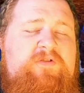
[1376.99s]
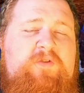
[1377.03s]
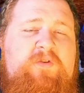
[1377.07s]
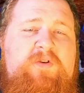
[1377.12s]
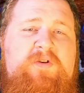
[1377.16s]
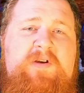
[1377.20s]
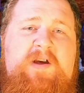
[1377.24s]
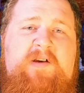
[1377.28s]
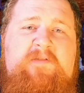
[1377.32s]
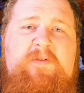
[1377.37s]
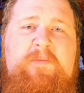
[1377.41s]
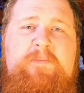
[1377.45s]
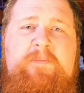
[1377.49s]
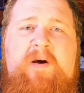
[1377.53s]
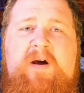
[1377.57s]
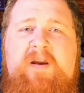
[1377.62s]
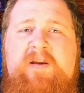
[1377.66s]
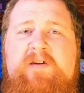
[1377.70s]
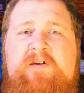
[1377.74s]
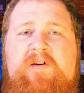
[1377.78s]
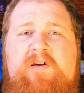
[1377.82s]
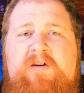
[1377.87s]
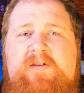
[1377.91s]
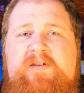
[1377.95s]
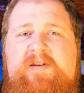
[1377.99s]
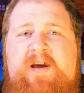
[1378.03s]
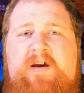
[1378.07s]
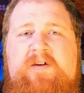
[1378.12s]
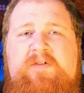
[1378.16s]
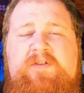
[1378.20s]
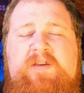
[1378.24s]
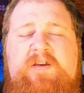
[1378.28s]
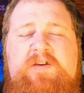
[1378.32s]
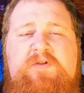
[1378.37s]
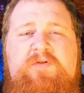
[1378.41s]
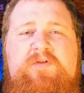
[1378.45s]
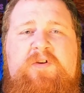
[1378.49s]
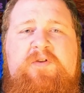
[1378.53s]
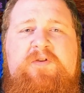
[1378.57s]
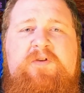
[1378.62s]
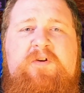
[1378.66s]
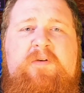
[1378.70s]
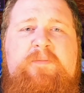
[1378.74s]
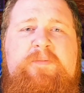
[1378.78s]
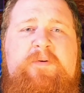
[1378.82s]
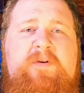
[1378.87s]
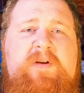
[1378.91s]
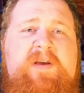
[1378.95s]
or you have a bodyguard down that you know
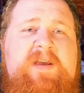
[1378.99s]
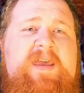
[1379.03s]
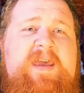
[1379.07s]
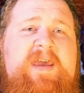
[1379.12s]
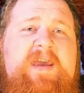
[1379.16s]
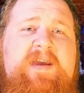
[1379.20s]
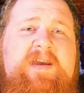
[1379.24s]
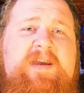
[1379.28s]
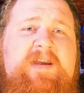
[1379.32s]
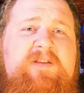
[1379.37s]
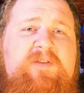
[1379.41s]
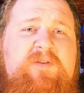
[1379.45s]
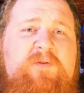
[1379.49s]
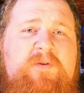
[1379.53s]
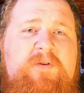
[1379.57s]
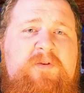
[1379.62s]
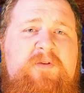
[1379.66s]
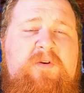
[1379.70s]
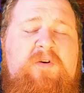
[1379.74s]
your opponent can't get through,